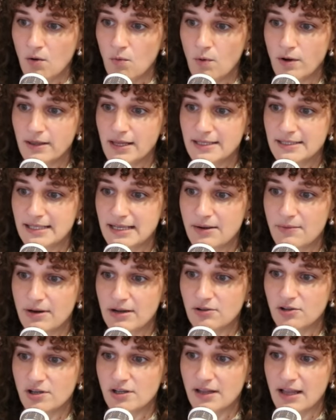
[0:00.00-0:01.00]
One last thing I want
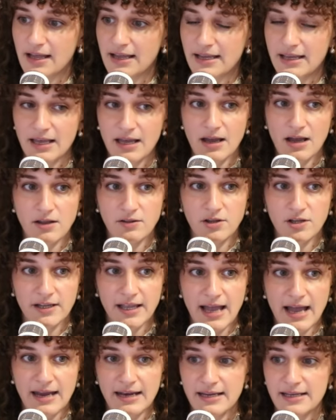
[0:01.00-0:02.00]
to look like uh, look
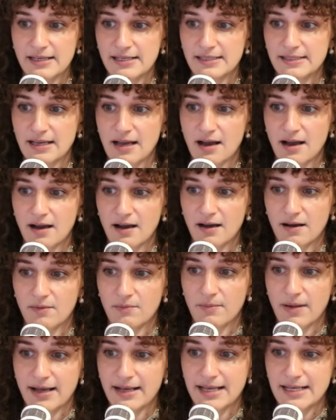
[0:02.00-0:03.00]
at is
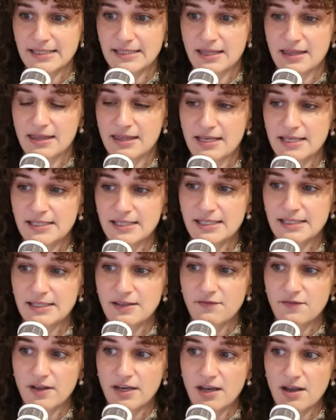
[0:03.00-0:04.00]
um I guess this is
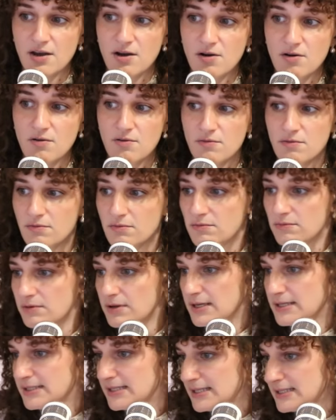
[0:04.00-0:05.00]
the video
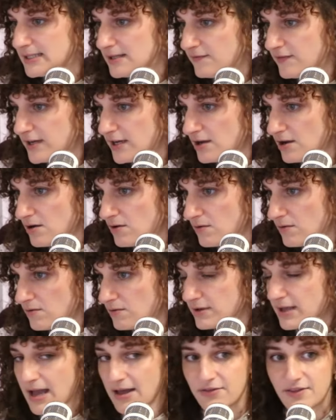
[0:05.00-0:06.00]
is this the video?
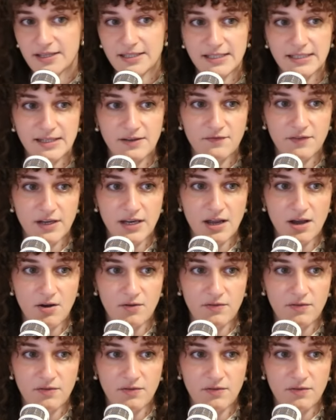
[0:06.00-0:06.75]
Yeah, this is the video